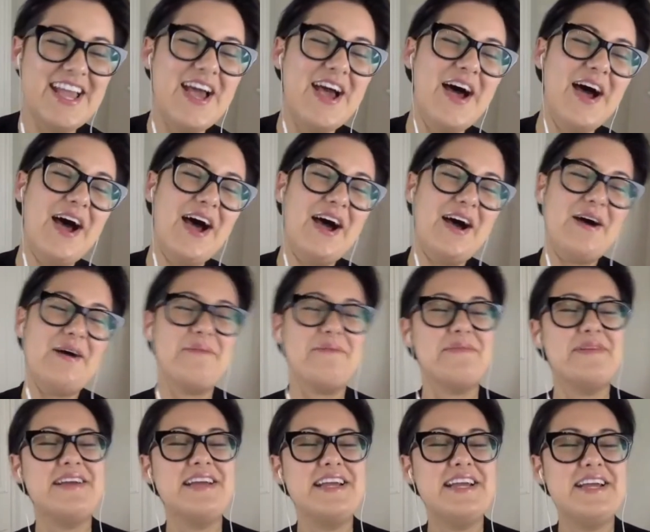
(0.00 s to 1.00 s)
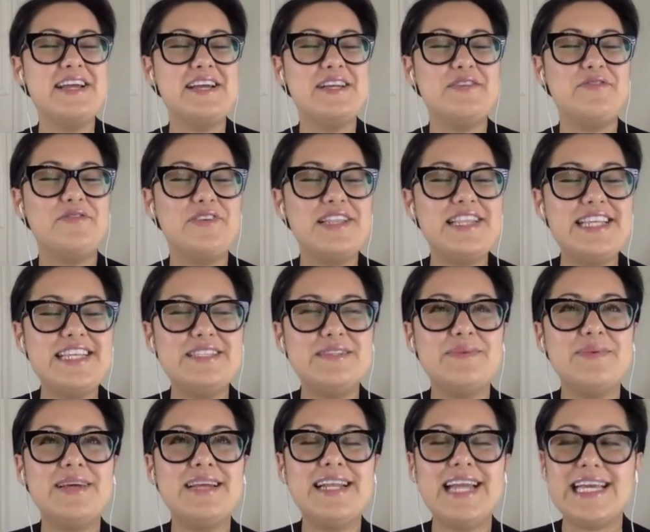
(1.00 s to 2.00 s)
For this
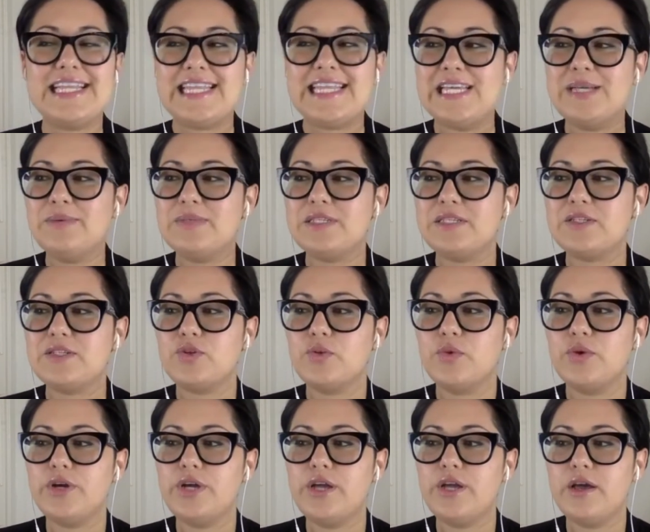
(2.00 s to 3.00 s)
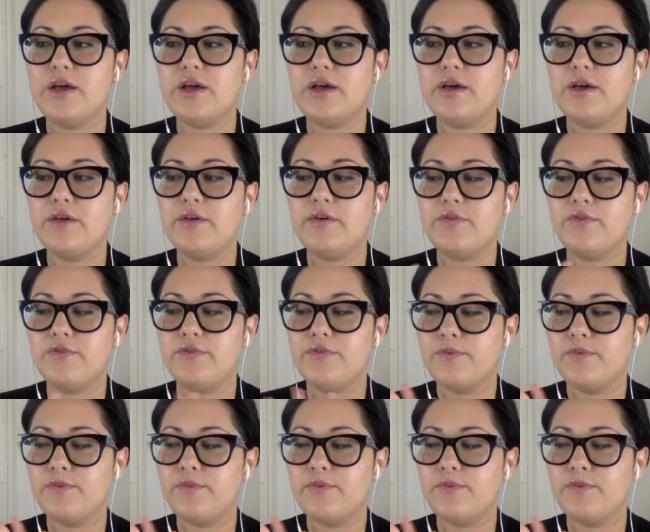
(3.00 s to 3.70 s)
one, I think it was a story of